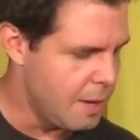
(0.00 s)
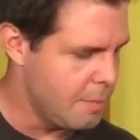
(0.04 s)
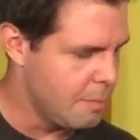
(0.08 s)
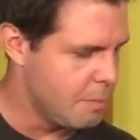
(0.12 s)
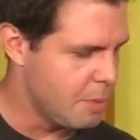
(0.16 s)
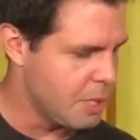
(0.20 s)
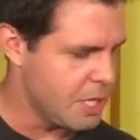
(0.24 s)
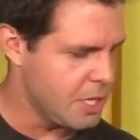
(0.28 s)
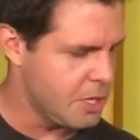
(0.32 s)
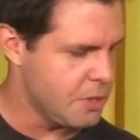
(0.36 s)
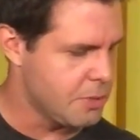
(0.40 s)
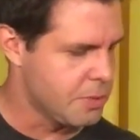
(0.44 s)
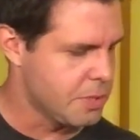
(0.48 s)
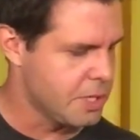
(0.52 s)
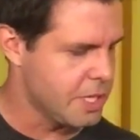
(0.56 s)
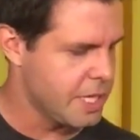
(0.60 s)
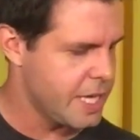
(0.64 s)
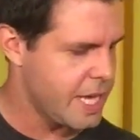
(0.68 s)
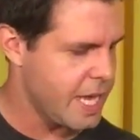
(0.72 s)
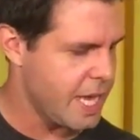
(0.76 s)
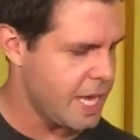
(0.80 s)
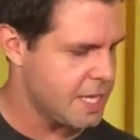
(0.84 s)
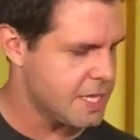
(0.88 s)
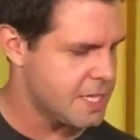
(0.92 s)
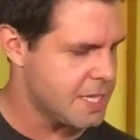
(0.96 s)
But you really
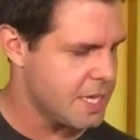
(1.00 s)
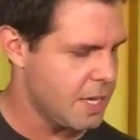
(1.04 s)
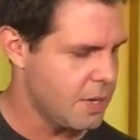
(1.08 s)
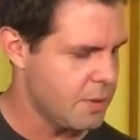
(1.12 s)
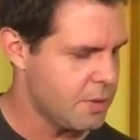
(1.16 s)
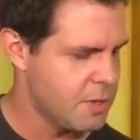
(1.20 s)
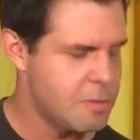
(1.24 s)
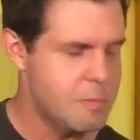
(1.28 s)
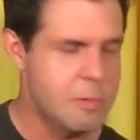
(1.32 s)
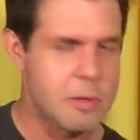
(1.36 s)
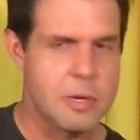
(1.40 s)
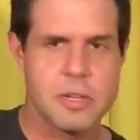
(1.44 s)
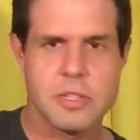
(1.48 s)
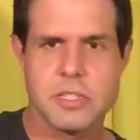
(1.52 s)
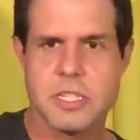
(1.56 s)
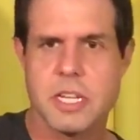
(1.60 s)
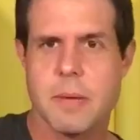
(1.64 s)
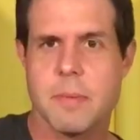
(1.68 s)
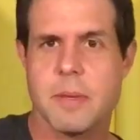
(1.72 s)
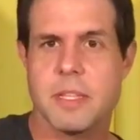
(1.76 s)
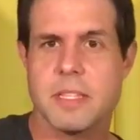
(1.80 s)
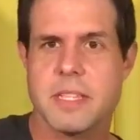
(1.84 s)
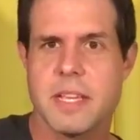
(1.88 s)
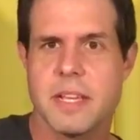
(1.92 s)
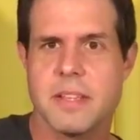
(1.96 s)
can't tell with Pearl
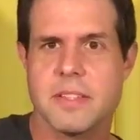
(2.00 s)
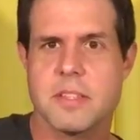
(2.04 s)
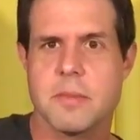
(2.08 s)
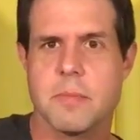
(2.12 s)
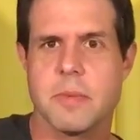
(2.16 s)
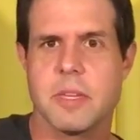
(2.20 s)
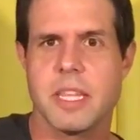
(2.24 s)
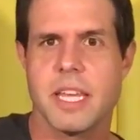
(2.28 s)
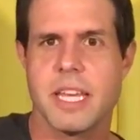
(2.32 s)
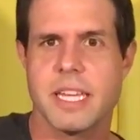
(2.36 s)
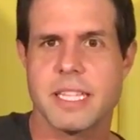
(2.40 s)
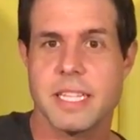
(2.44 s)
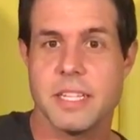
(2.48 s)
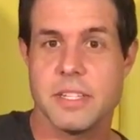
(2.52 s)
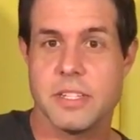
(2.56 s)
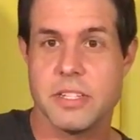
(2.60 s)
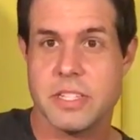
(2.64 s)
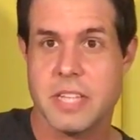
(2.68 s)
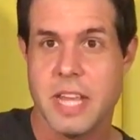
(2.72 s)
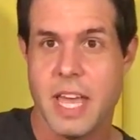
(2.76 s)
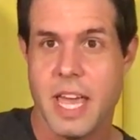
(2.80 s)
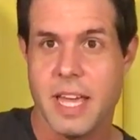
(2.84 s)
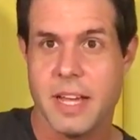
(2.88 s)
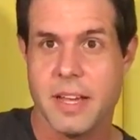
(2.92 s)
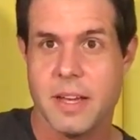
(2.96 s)
Jam. It sounds to me like they
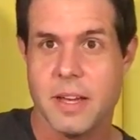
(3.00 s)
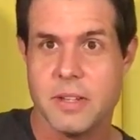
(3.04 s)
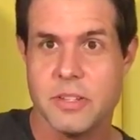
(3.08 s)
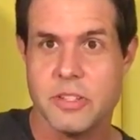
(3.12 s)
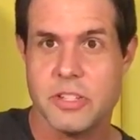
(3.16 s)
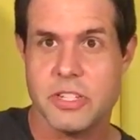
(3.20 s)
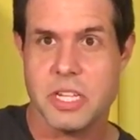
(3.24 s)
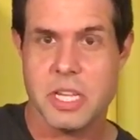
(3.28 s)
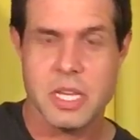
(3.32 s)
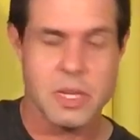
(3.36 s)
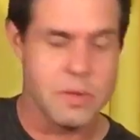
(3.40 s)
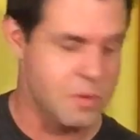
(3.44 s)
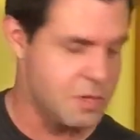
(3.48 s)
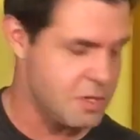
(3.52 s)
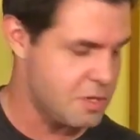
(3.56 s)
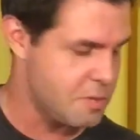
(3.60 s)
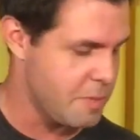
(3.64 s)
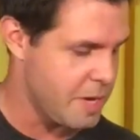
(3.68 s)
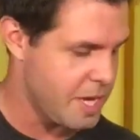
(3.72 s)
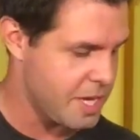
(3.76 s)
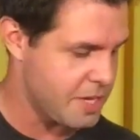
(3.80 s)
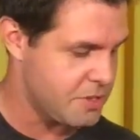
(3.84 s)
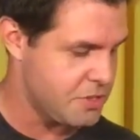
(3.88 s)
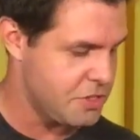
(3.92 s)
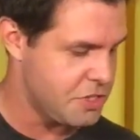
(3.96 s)
just hang on G, which
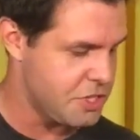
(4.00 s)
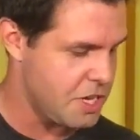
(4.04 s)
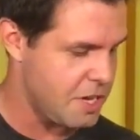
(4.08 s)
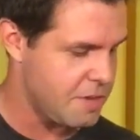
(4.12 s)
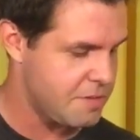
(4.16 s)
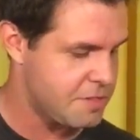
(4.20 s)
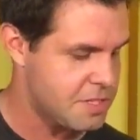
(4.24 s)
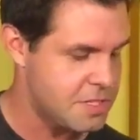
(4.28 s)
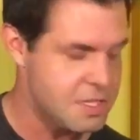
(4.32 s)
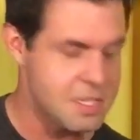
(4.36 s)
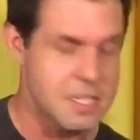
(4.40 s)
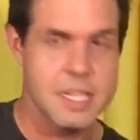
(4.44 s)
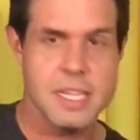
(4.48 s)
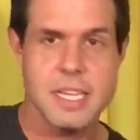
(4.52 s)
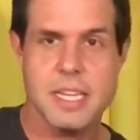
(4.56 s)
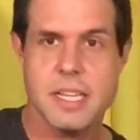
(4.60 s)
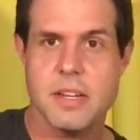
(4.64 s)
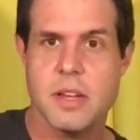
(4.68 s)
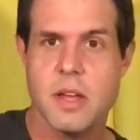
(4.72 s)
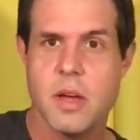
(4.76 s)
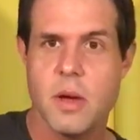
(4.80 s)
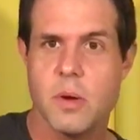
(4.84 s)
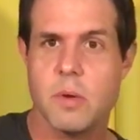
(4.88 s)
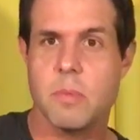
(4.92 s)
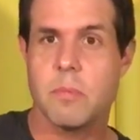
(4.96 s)
makes Jeff's D
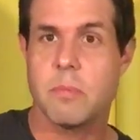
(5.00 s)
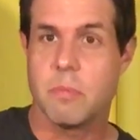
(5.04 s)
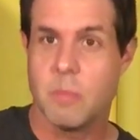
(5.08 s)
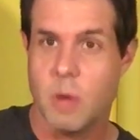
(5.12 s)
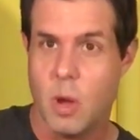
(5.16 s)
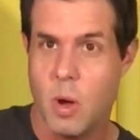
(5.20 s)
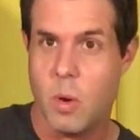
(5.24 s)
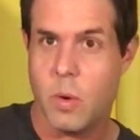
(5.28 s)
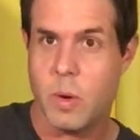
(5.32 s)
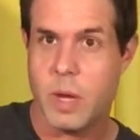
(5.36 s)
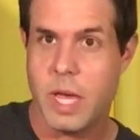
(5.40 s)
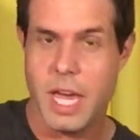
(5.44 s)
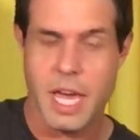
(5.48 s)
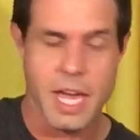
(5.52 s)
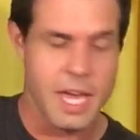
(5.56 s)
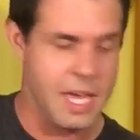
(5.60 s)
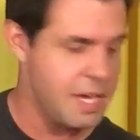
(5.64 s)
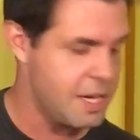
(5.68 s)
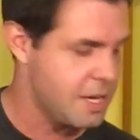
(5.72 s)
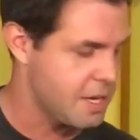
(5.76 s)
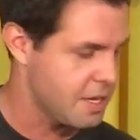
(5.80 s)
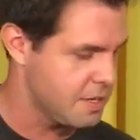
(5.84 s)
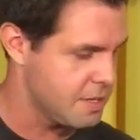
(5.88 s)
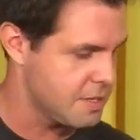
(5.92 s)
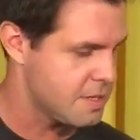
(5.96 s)
note okay,
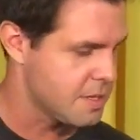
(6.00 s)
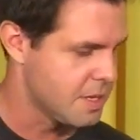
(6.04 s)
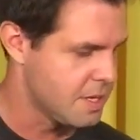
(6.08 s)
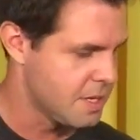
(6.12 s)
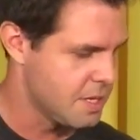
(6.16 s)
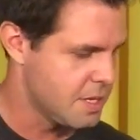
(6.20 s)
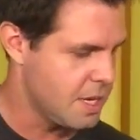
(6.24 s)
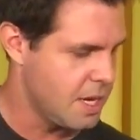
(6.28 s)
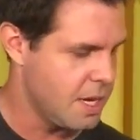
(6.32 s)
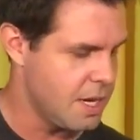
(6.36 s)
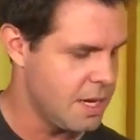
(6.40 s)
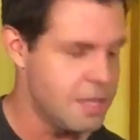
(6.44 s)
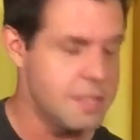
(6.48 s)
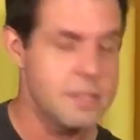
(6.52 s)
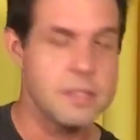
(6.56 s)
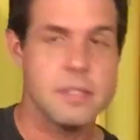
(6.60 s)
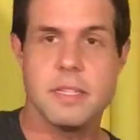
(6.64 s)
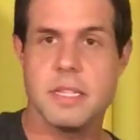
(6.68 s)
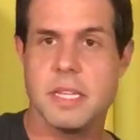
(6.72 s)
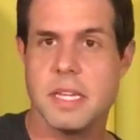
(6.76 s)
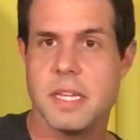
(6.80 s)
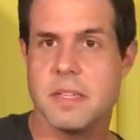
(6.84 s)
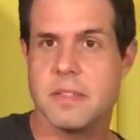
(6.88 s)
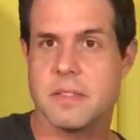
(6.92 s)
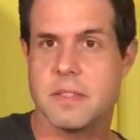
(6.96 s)
because
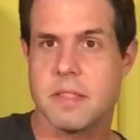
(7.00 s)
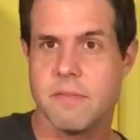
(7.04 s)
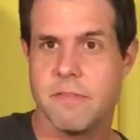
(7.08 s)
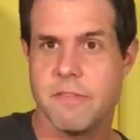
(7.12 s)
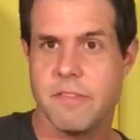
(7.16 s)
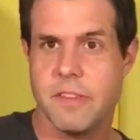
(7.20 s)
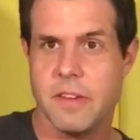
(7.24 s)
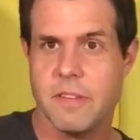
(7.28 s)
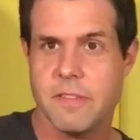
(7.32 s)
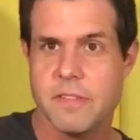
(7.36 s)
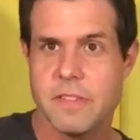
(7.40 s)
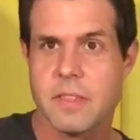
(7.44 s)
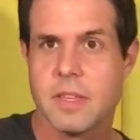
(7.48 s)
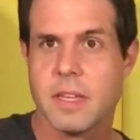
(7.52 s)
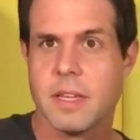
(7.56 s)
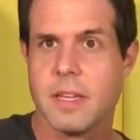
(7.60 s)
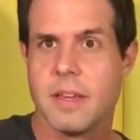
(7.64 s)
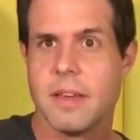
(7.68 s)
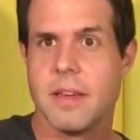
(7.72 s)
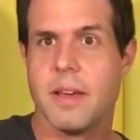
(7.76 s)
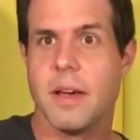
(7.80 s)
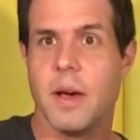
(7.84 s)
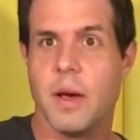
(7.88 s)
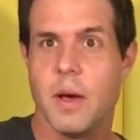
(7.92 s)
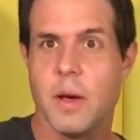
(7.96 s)
D is the fifth
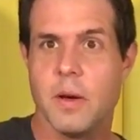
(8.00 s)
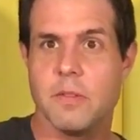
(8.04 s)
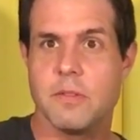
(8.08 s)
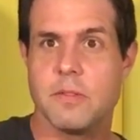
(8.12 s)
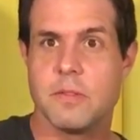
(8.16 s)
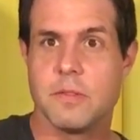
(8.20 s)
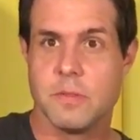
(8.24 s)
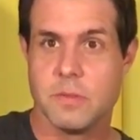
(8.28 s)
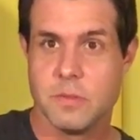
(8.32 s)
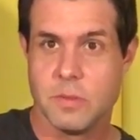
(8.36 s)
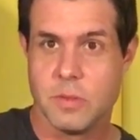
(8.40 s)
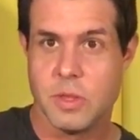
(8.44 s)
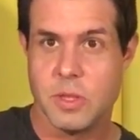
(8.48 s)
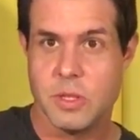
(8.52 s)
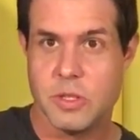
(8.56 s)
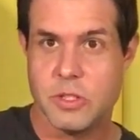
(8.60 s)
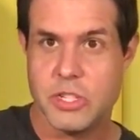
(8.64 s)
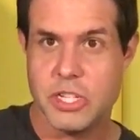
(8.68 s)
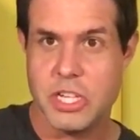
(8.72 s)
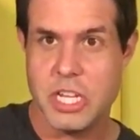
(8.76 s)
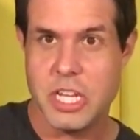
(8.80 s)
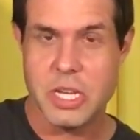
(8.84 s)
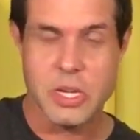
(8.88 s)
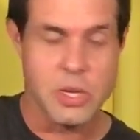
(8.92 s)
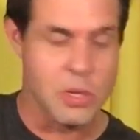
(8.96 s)
of the
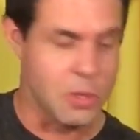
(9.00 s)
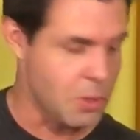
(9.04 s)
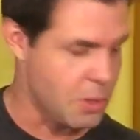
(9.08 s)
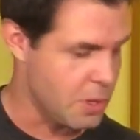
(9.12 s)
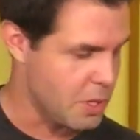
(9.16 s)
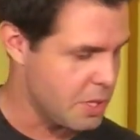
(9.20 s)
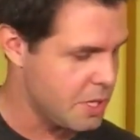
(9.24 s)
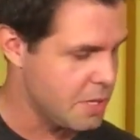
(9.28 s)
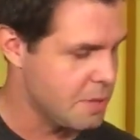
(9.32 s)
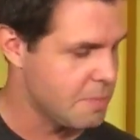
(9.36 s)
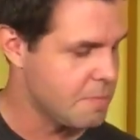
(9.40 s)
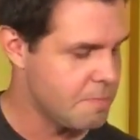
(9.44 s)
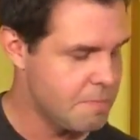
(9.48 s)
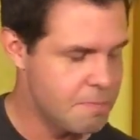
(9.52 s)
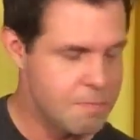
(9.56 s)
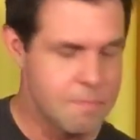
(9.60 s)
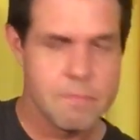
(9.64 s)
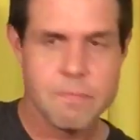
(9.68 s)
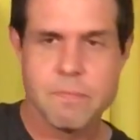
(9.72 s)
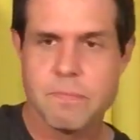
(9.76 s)
G chord. You